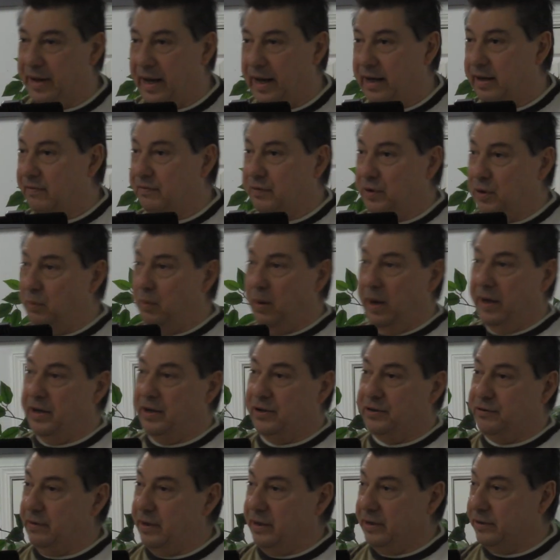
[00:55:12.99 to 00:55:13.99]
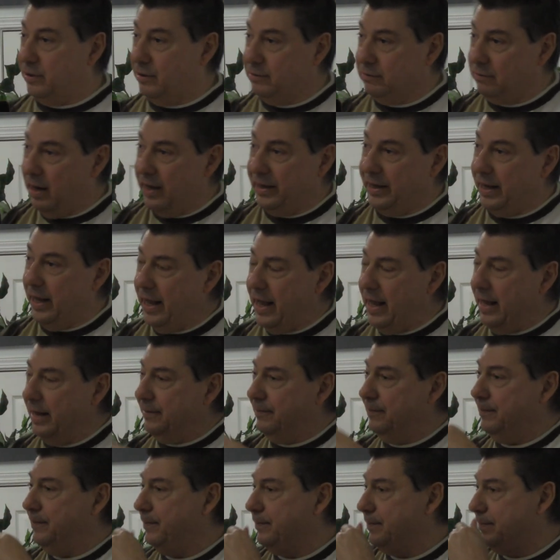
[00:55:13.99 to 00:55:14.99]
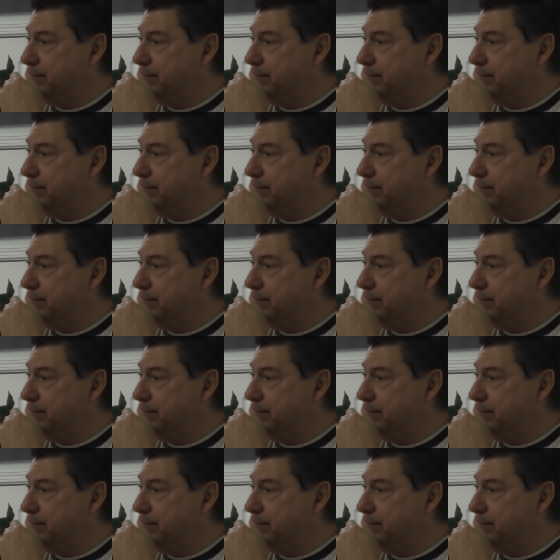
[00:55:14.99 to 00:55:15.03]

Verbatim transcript: that. If you want to drink, go right ahead.